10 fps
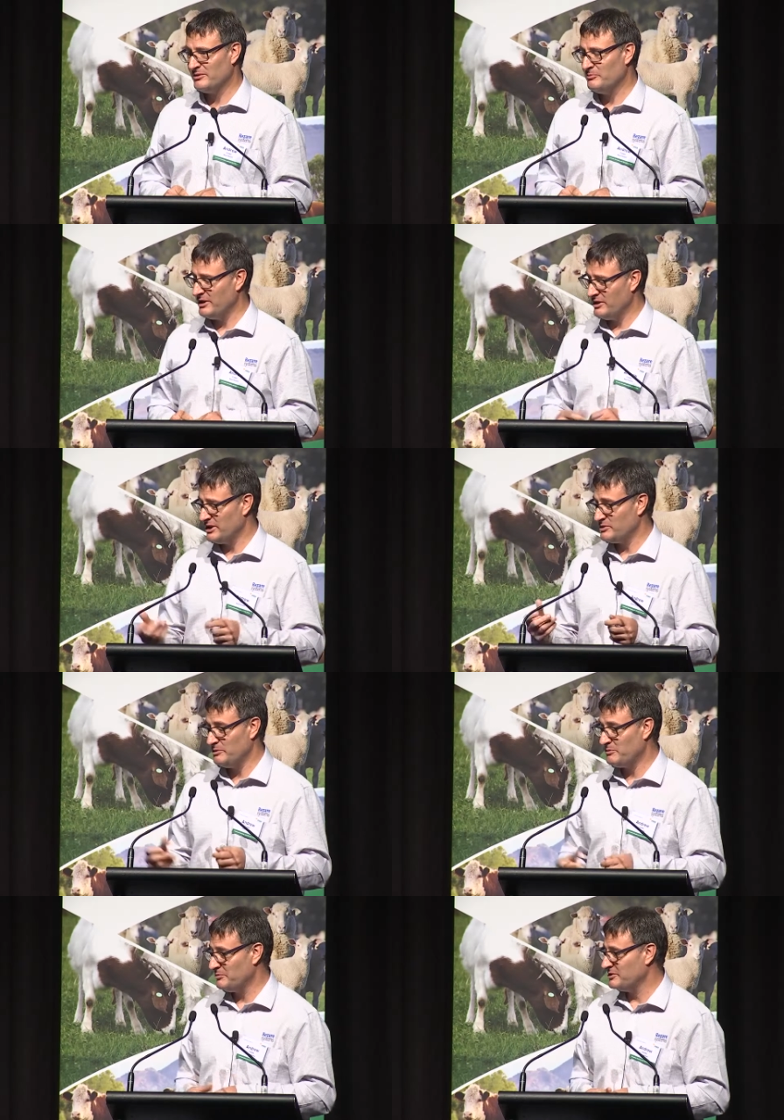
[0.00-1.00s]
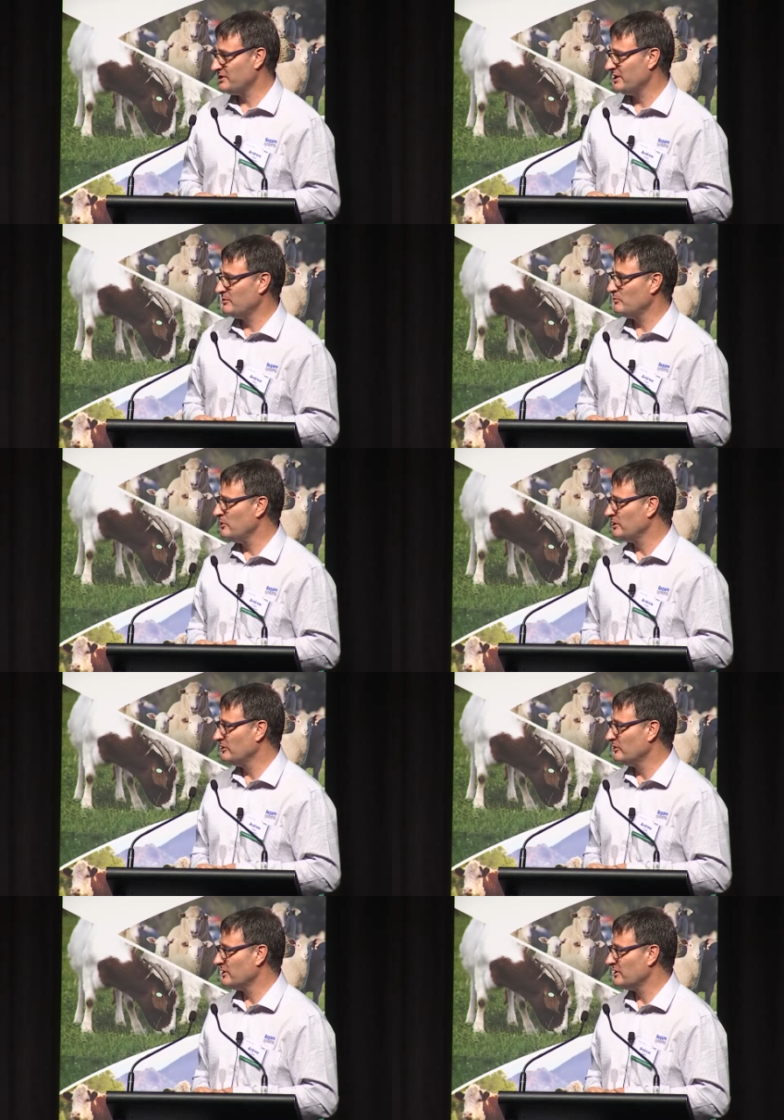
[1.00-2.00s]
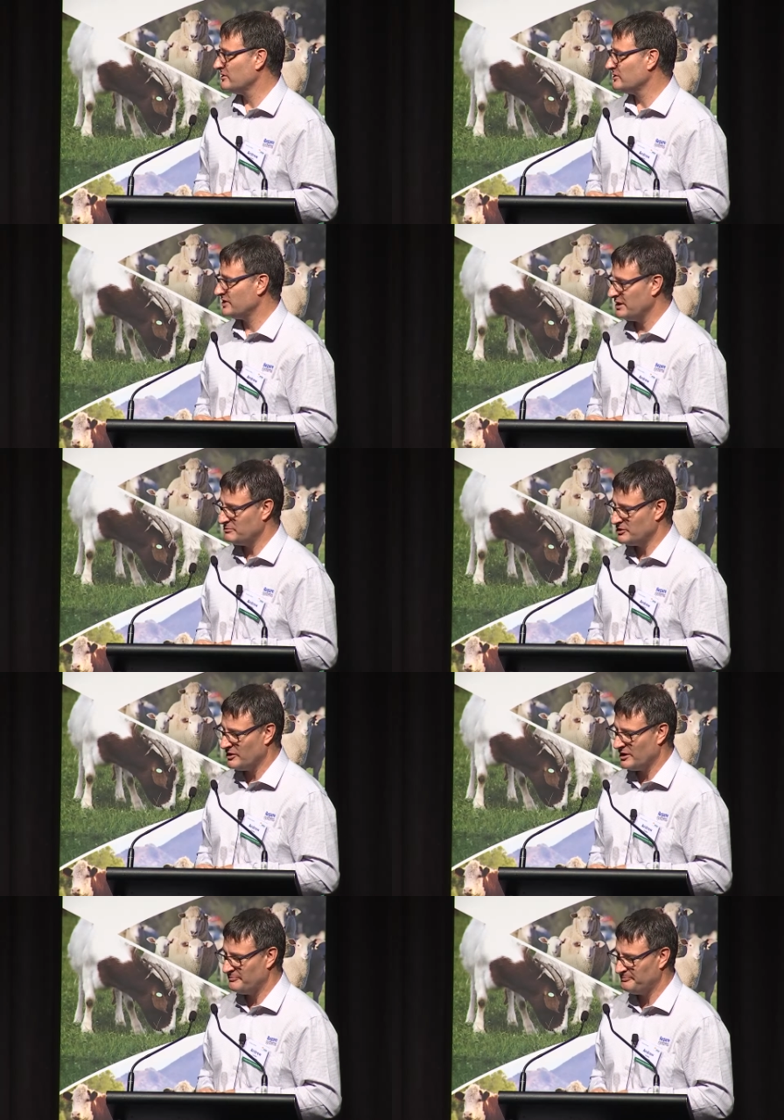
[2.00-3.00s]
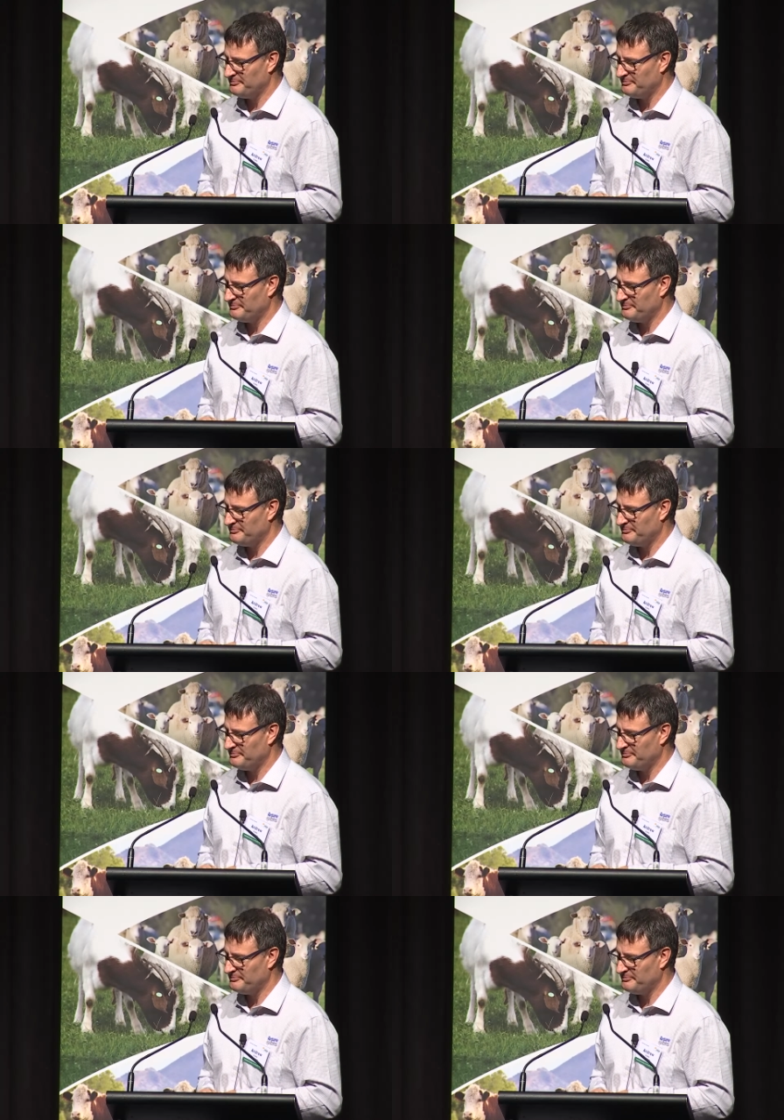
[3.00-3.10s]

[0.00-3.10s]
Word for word: And we, I guess we probably started working on it at the same time.